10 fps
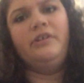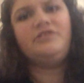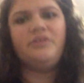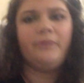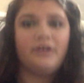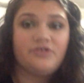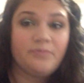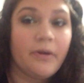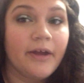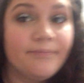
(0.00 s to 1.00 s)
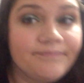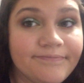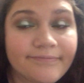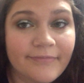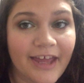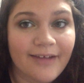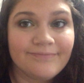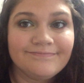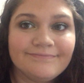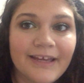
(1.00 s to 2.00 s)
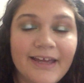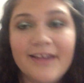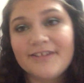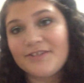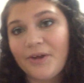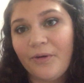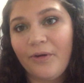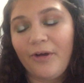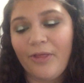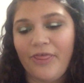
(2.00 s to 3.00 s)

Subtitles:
it too much, but yeah. So